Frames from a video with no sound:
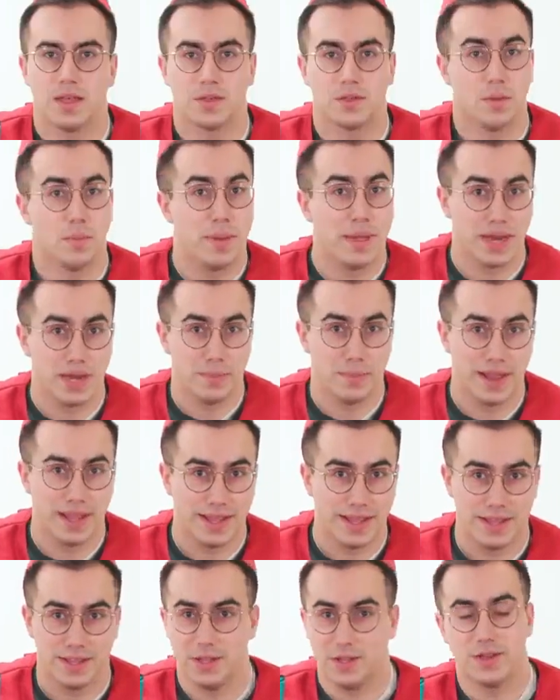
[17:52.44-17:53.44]
So a pig in a
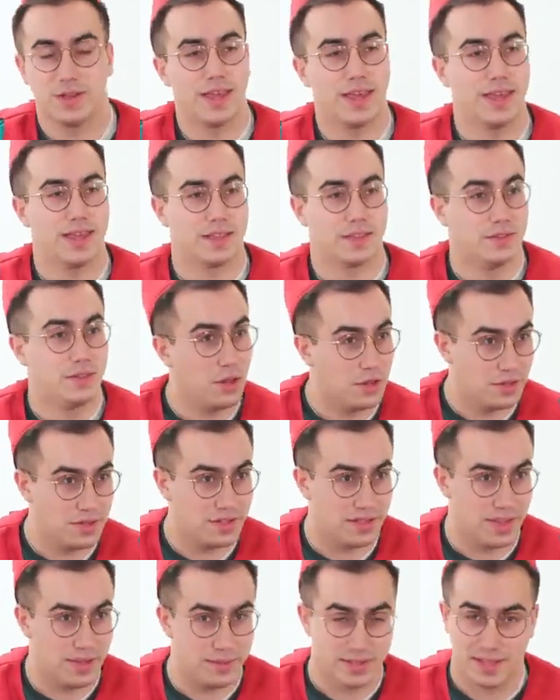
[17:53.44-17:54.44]
blanket in the UK is not the
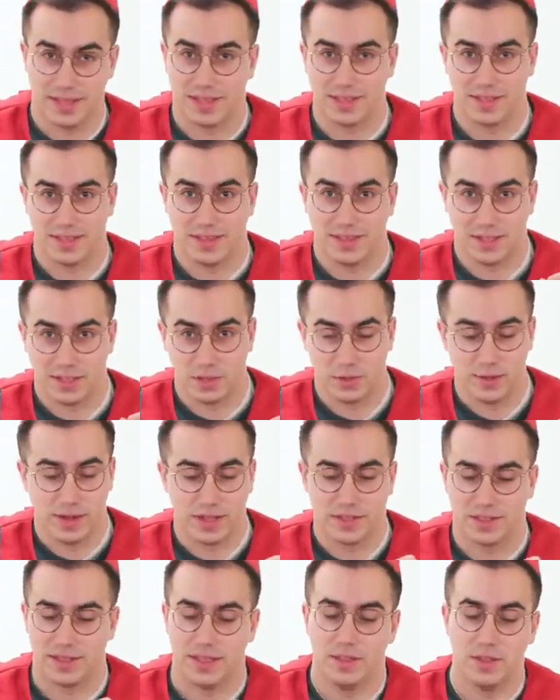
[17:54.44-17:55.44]
same as it is in the
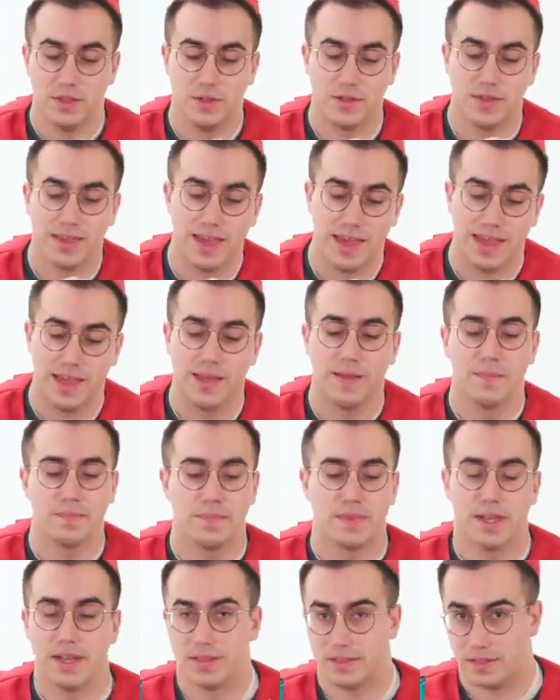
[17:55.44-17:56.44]
US. In the UK,
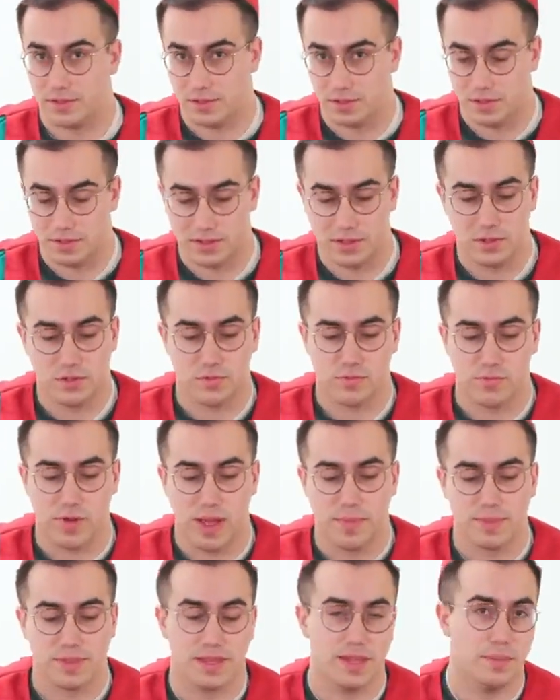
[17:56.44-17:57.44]
it is a sausage
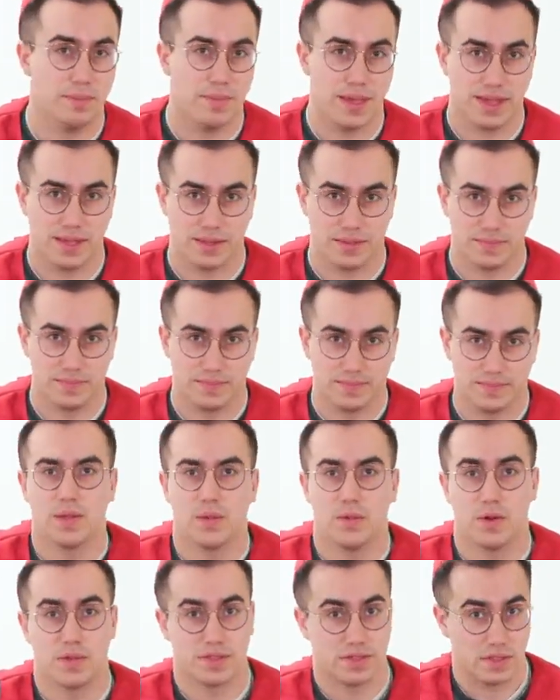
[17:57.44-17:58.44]
wrapped in bacon,
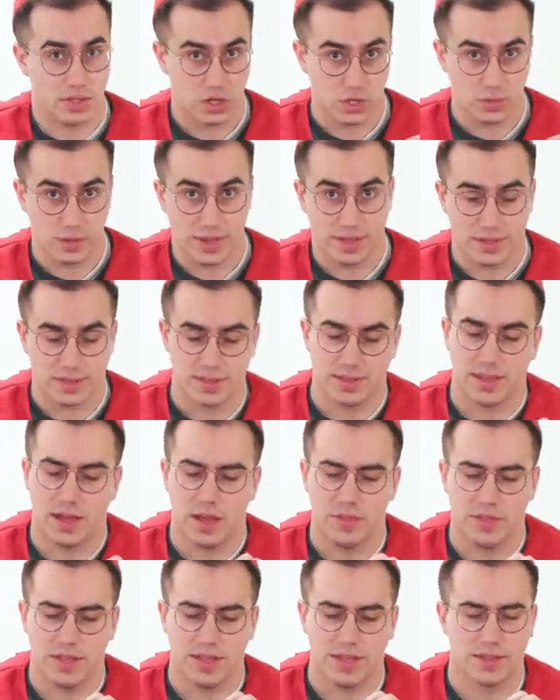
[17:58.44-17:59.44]
whereas in the US,
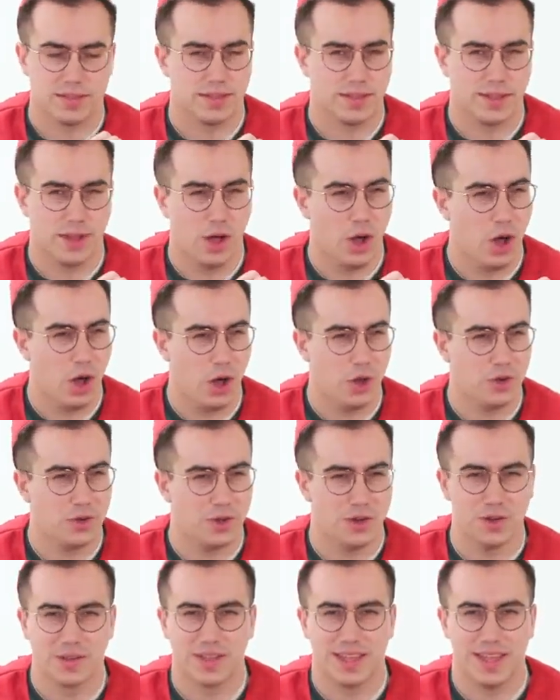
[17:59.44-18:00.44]
I think it's like a hot
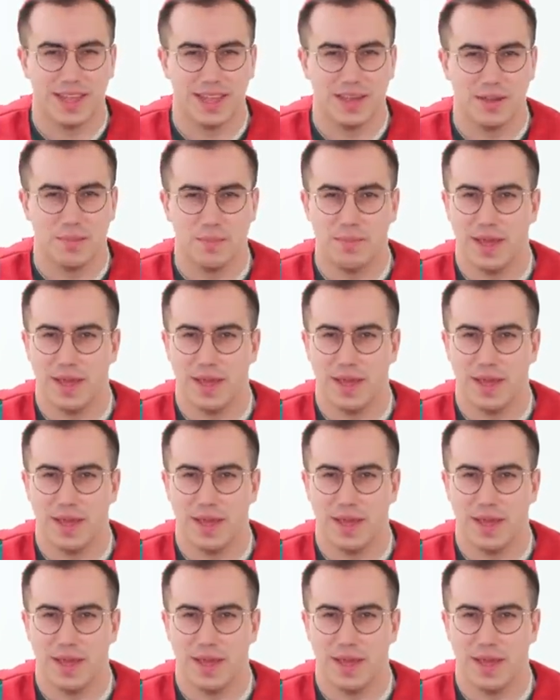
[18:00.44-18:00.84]
dog in